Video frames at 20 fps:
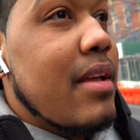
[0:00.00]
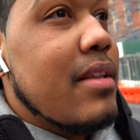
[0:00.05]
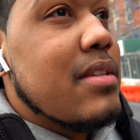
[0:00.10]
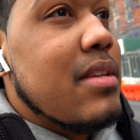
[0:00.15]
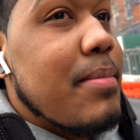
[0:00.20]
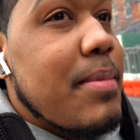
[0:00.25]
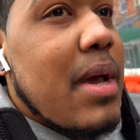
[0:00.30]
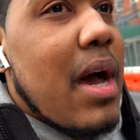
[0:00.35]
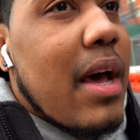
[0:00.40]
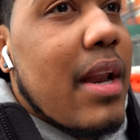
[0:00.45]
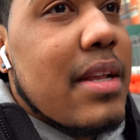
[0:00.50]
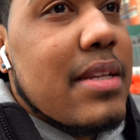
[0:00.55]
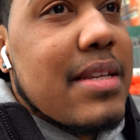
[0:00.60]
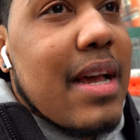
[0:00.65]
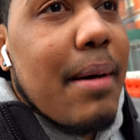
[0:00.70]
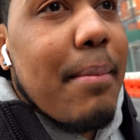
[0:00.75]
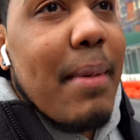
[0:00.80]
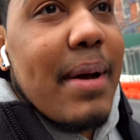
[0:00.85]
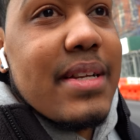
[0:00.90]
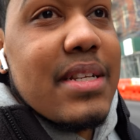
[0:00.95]
to be honest,
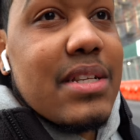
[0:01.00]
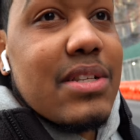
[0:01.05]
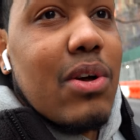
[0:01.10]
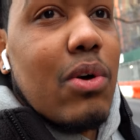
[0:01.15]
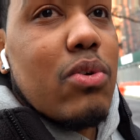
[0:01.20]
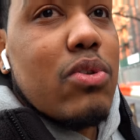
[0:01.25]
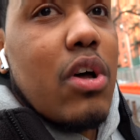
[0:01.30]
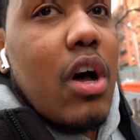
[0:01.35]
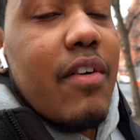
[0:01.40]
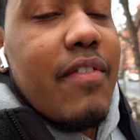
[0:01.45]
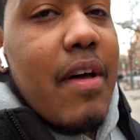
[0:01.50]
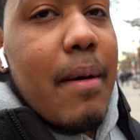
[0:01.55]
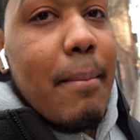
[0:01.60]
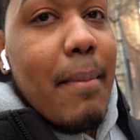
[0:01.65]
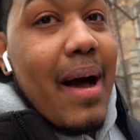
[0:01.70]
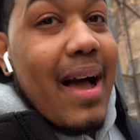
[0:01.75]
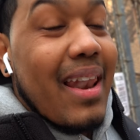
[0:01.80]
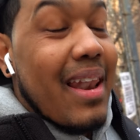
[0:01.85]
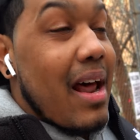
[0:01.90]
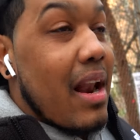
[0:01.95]
I might just hold off and
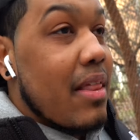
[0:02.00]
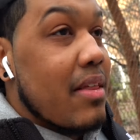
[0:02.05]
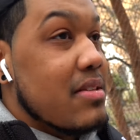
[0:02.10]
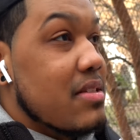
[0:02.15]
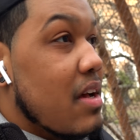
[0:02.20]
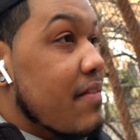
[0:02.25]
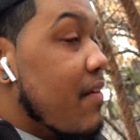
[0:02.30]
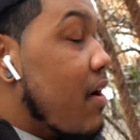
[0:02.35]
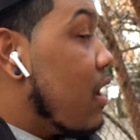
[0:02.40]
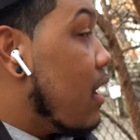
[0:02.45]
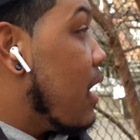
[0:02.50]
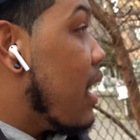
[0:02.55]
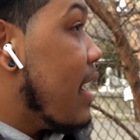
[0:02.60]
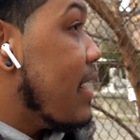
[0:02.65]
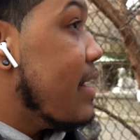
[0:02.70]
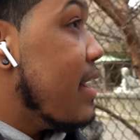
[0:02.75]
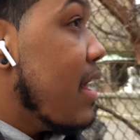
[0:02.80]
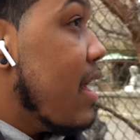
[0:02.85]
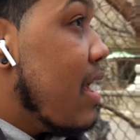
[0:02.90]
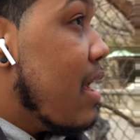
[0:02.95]
buy a lot of the stuff
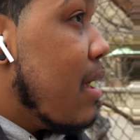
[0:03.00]
online